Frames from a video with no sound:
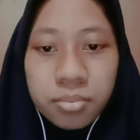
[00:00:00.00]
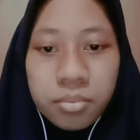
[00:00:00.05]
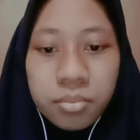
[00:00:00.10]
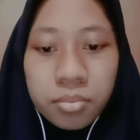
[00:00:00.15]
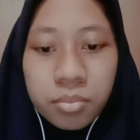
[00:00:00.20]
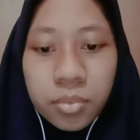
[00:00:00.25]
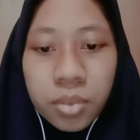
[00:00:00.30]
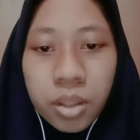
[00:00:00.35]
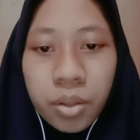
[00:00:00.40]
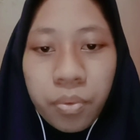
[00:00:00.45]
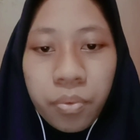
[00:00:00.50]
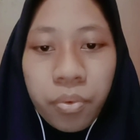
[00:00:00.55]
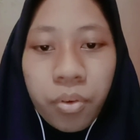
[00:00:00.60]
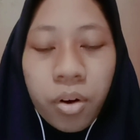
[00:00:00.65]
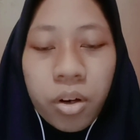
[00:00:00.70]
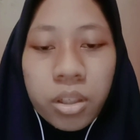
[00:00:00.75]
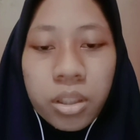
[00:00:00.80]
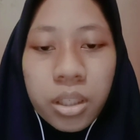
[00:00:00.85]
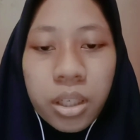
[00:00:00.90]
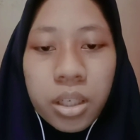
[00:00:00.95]
The
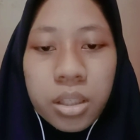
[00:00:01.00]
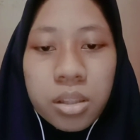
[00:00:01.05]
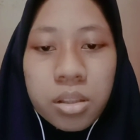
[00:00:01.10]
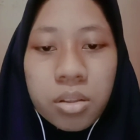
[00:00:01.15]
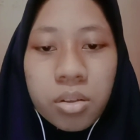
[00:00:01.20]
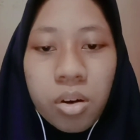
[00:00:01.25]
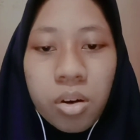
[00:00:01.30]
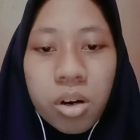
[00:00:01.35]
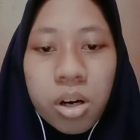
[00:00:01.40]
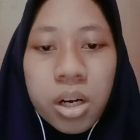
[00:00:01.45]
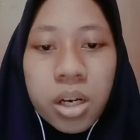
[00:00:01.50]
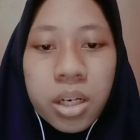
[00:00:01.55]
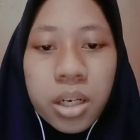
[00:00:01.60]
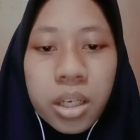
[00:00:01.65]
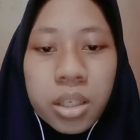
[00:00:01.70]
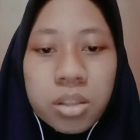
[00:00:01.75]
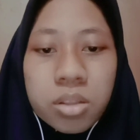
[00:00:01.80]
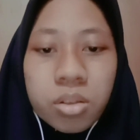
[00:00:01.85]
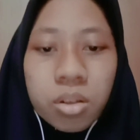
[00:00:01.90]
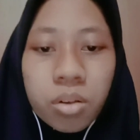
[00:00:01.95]
fourth is organic
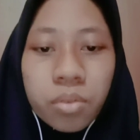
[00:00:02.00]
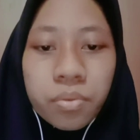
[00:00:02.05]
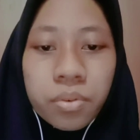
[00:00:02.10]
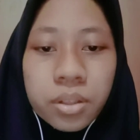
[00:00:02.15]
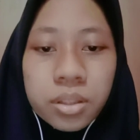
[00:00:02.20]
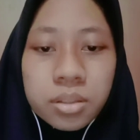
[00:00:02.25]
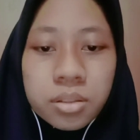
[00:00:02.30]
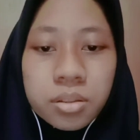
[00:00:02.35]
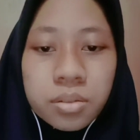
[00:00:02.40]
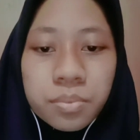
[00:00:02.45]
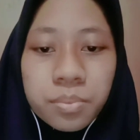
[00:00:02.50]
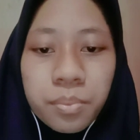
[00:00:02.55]
solvents.